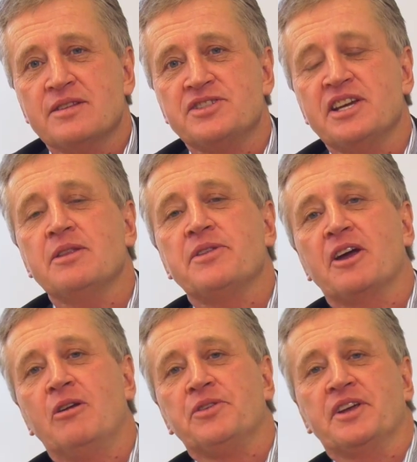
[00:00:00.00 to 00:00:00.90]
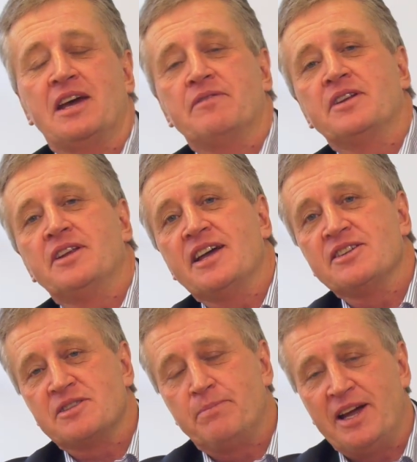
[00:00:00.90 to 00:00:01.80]
The second thing I'd like to cover today
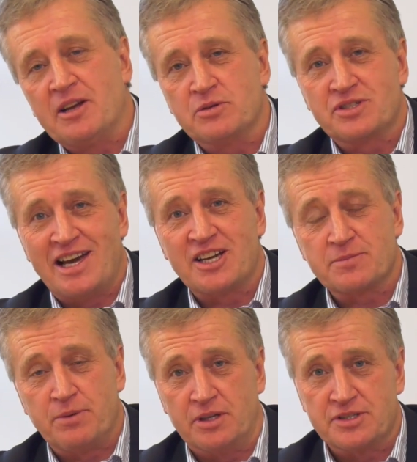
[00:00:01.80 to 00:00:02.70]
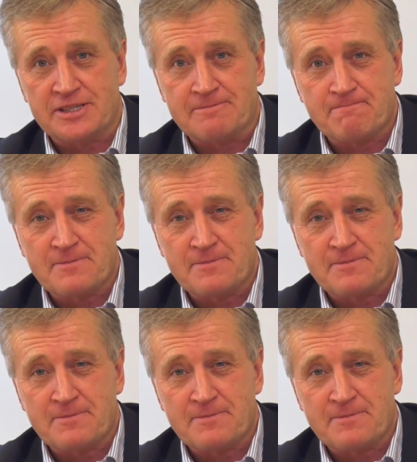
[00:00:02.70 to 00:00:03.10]
is the Pay All Starters policy.